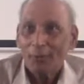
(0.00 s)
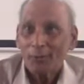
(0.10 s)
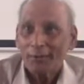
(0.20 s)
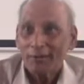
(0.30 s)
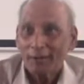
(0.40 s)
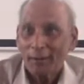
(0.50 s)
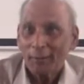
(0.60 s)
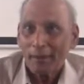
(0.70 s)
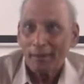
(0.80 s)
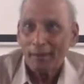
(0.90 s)
What was the
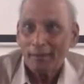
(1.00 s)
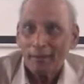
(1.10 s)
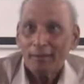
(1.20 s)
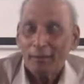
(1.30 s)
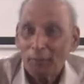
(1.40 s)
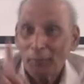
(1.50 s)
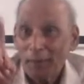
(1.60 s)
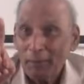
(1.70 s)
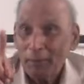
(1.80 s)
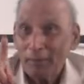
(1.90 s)
topic? The
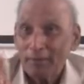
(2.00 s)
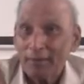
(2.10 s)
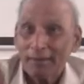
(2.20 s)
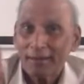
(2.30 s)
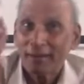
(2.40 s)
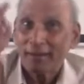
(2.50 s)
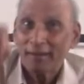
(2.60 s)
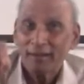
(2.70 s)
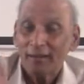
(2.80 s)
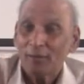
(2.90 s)
paper that I
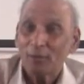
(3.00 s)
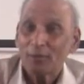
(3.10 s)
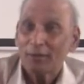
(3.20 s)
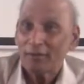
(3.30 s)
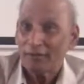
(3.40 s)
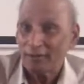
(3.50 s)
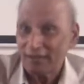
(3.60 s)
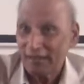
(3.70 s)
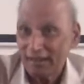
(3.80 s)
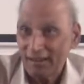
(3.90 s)
read in
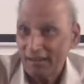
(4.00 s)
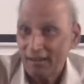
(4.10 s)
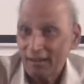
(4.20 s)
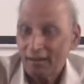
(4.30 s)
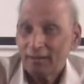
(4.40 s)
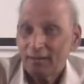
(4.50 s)
2003,